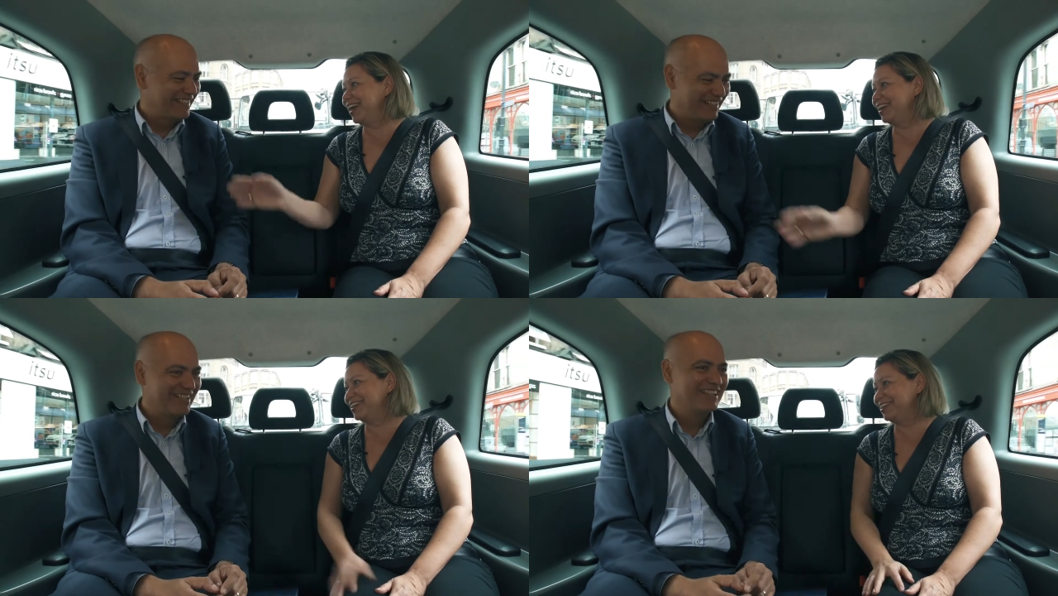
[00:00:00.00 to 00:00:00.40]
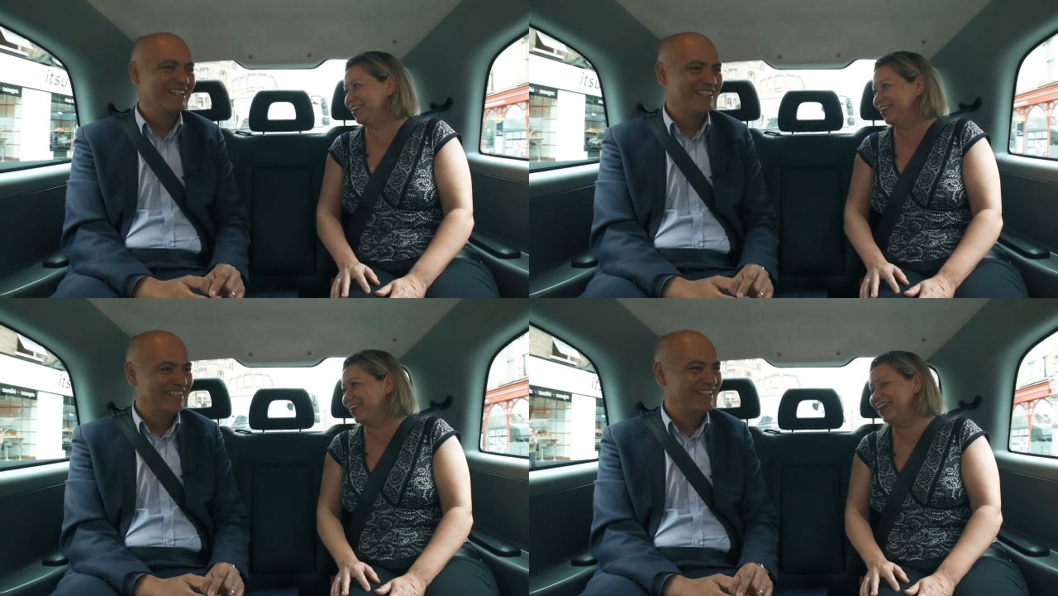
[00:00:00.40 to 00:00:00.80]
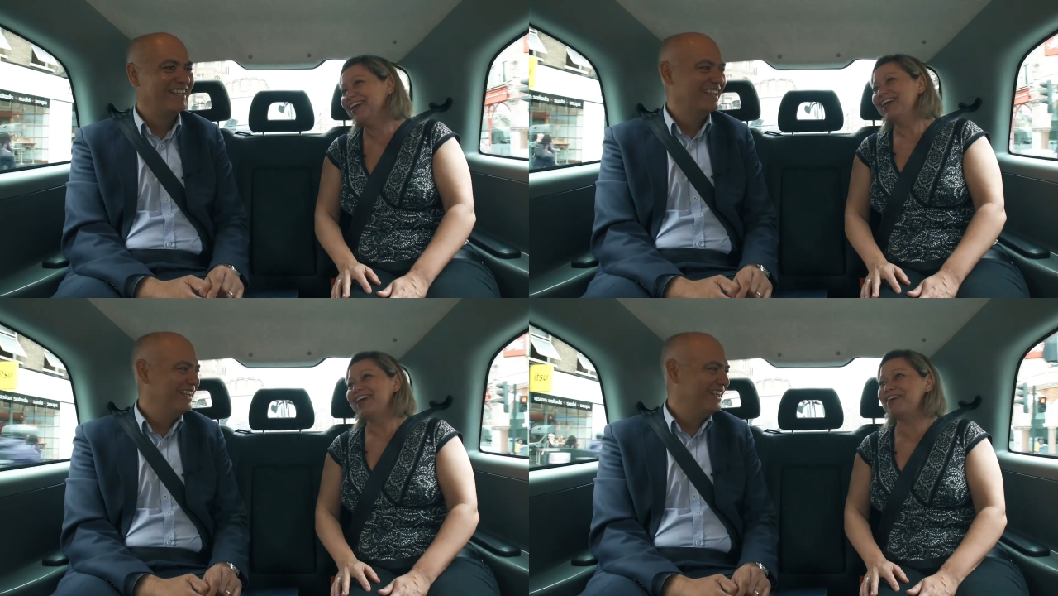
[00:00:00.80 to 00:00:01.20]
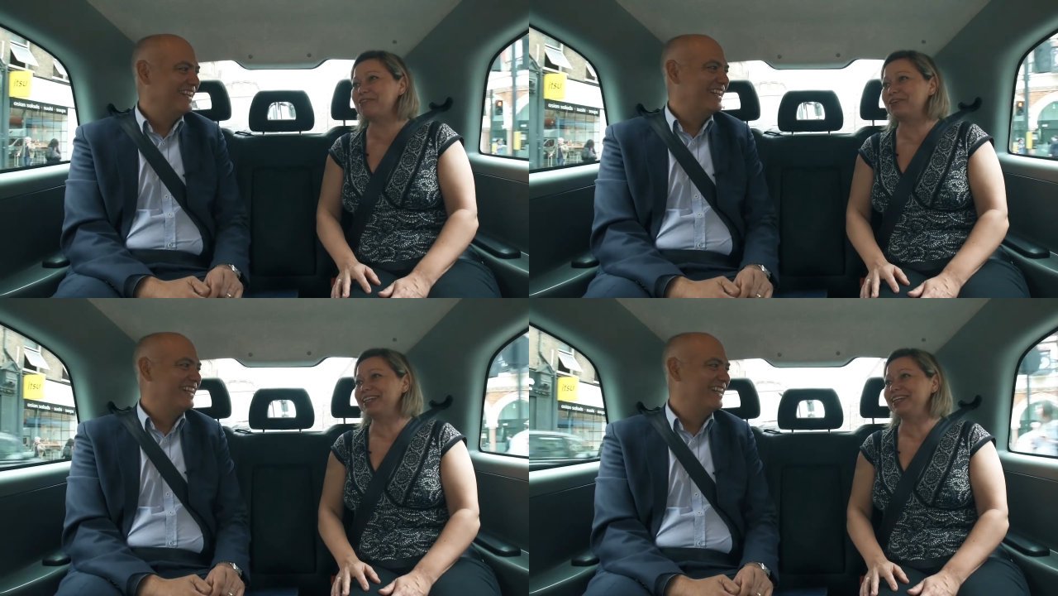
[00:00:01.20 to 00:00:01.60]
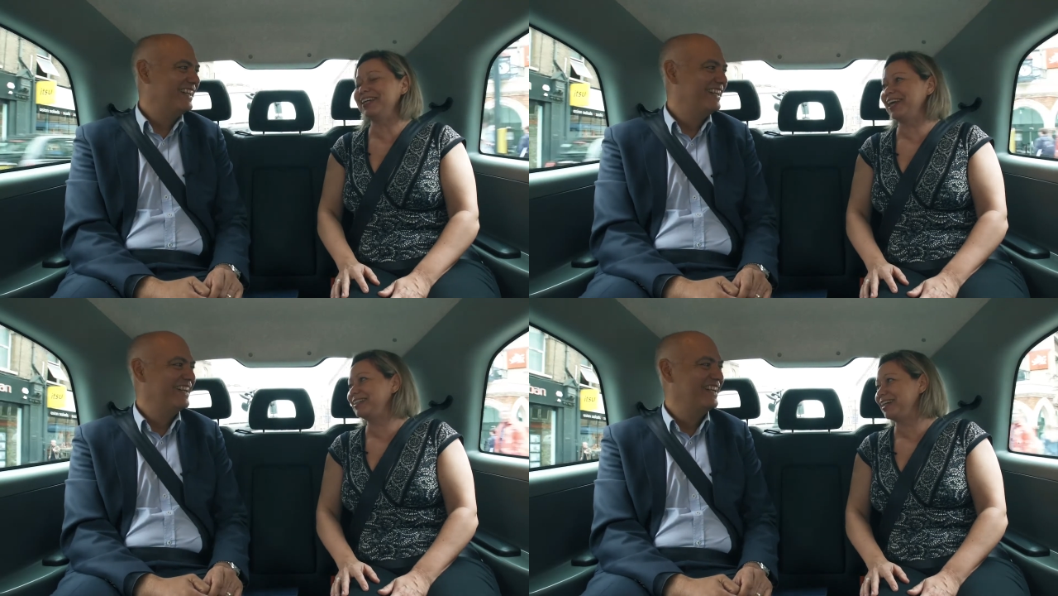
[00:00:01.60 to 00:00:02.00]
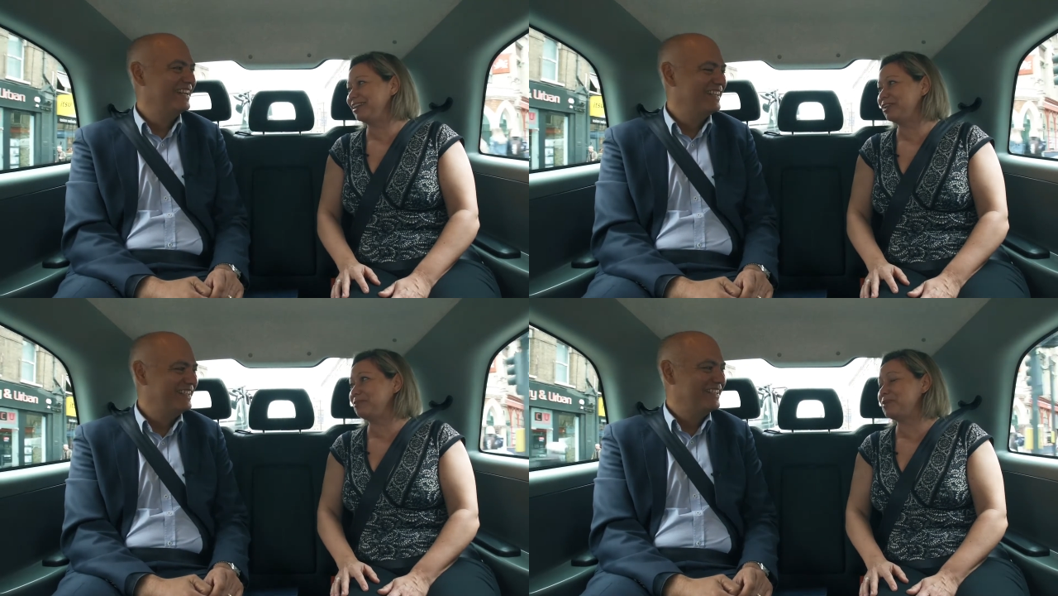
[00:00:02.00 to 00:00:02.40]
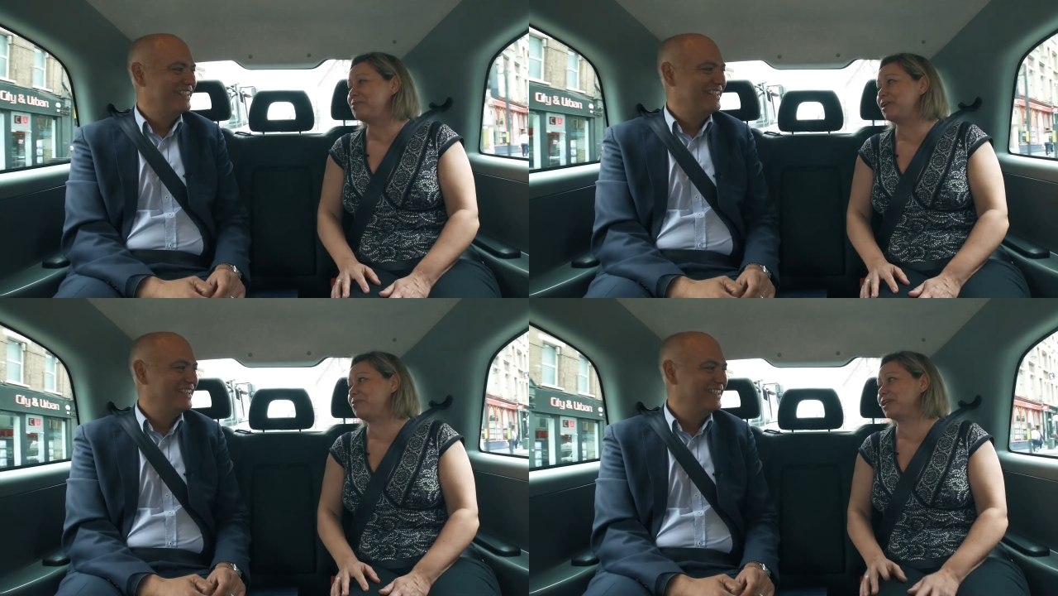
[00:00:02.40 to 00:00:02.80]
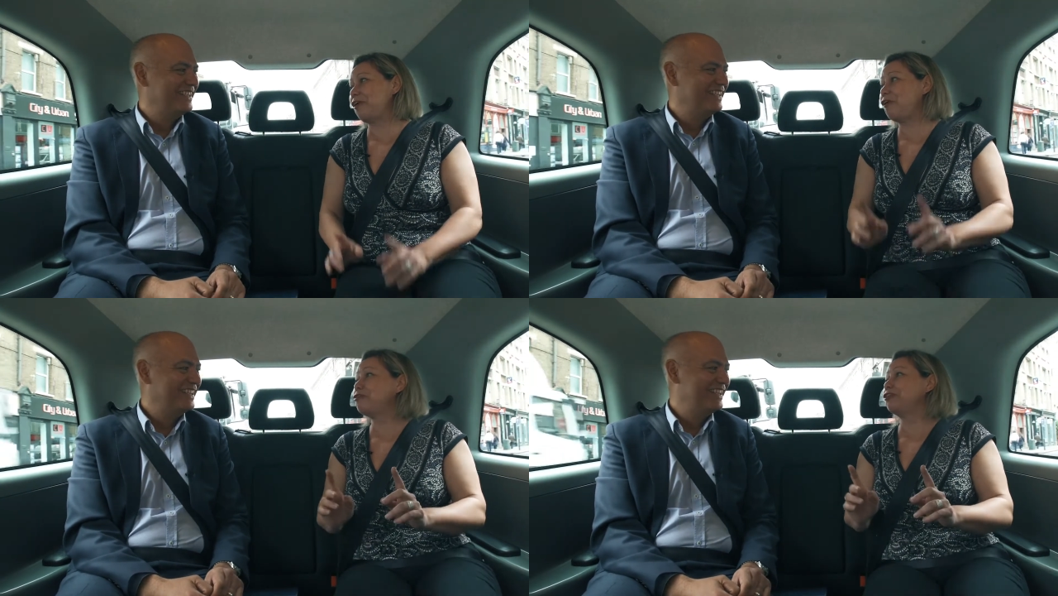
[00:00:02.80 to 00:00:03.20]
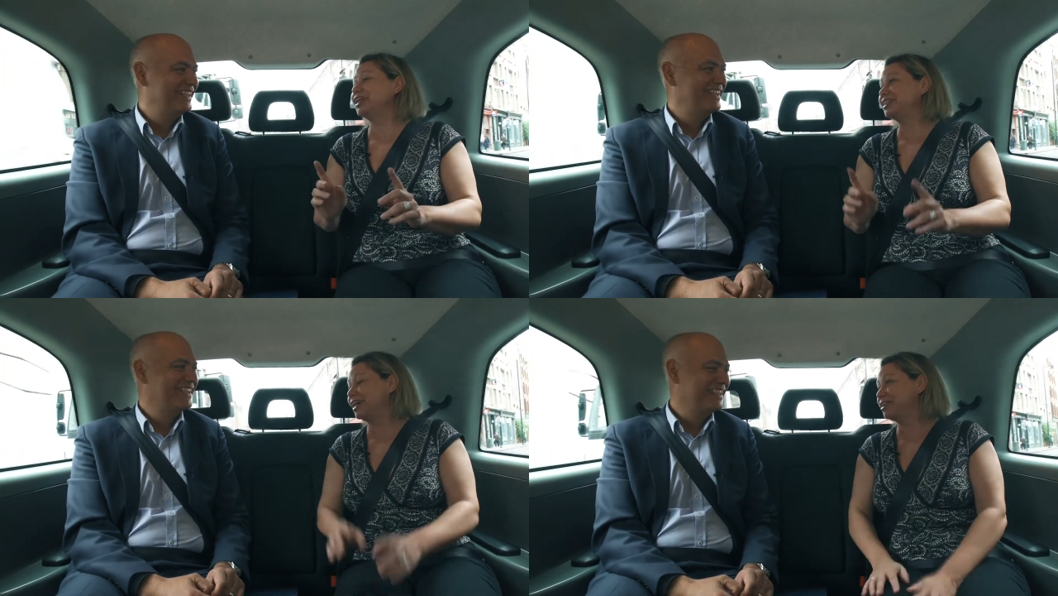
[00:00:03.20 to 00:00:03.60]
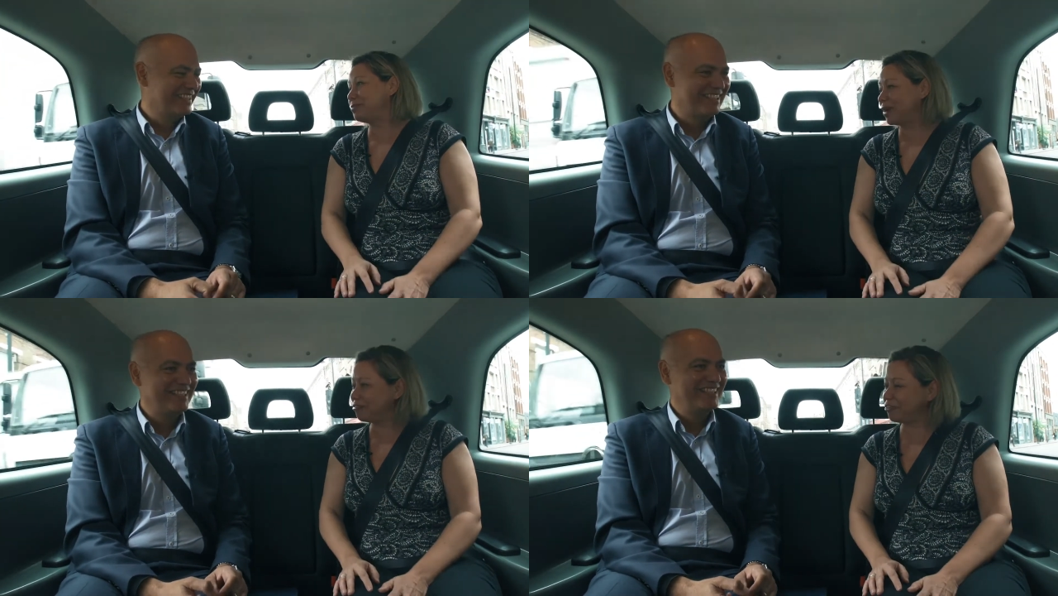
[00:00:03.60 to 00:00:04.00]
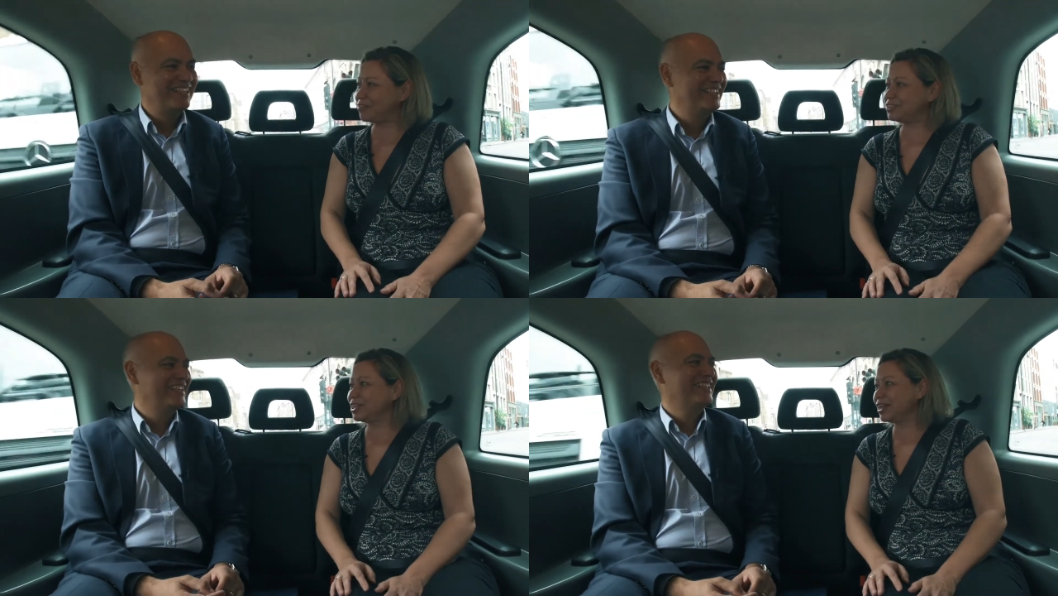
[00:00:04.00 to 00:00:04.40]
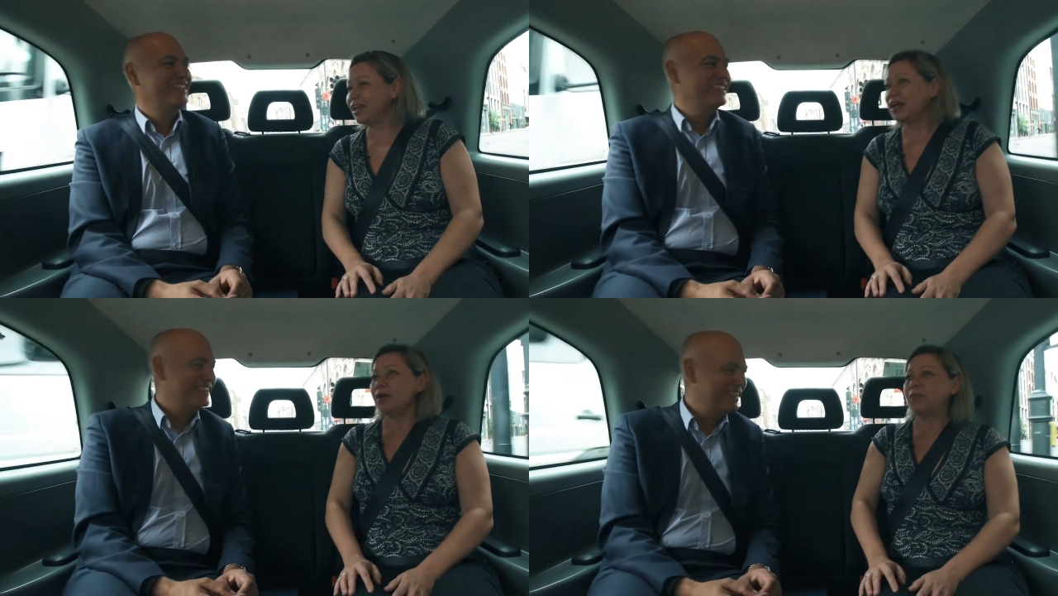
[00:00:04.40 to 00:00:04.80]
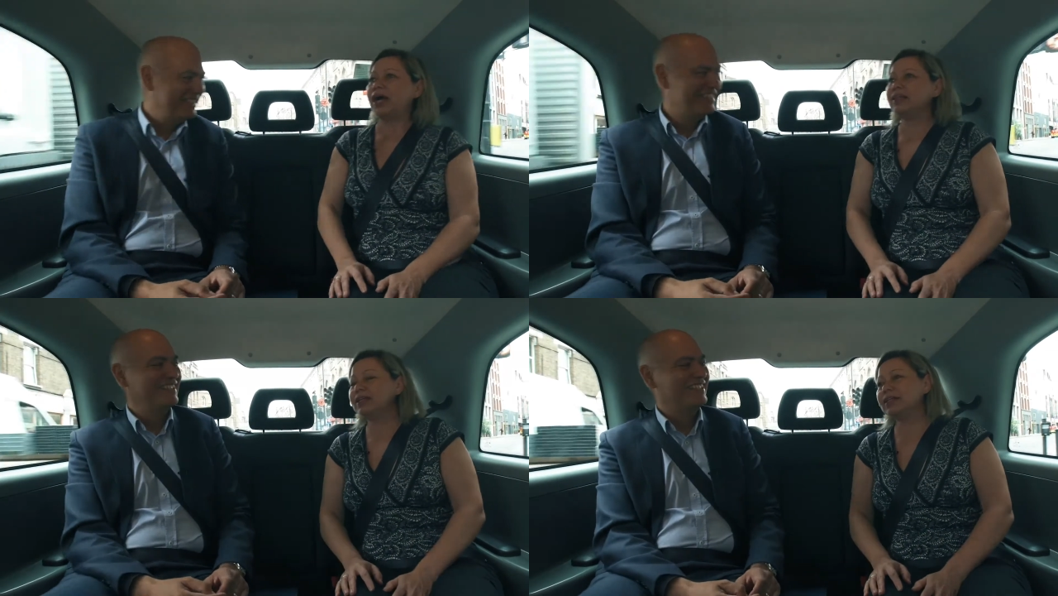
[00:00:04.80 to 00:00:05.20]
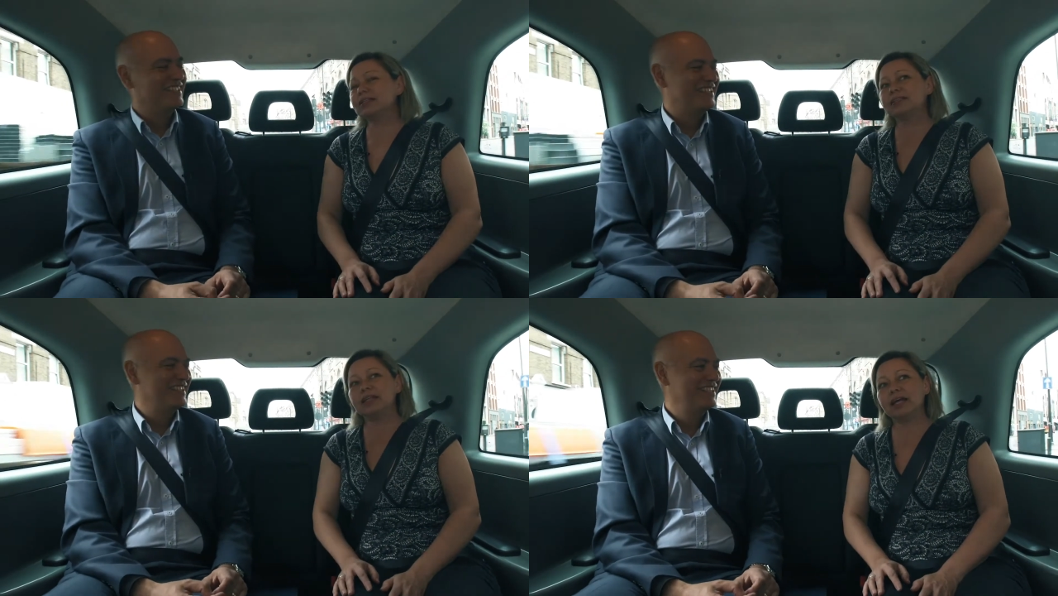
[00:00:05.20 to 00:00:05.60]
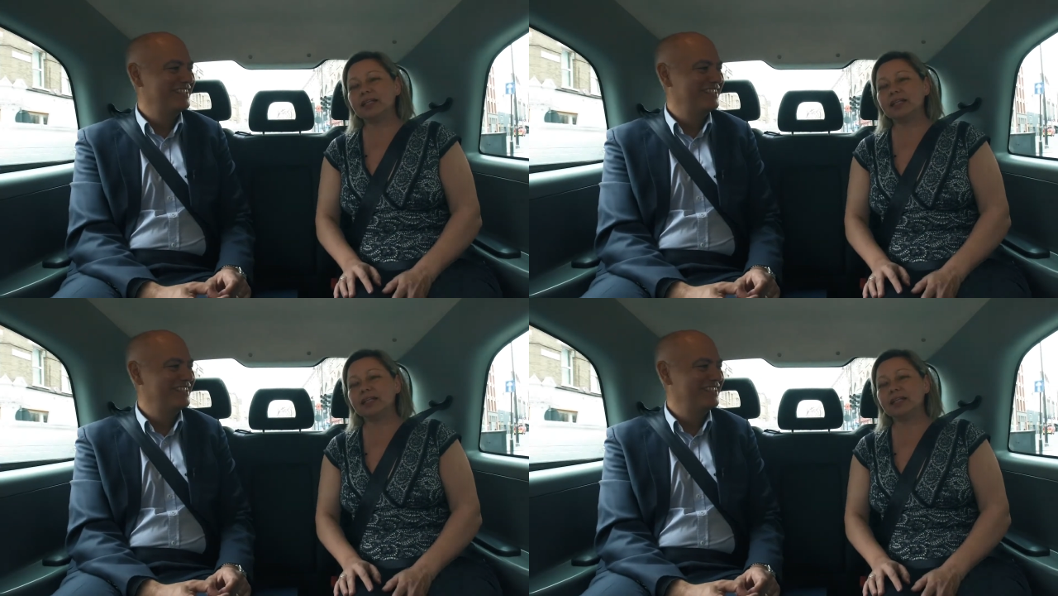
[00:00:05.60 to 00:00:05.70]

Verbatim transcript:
Speaker 1: Yeah. you know, everyone's getting excited or maybe a bit overexcited yeah. about 5G. But I think it's I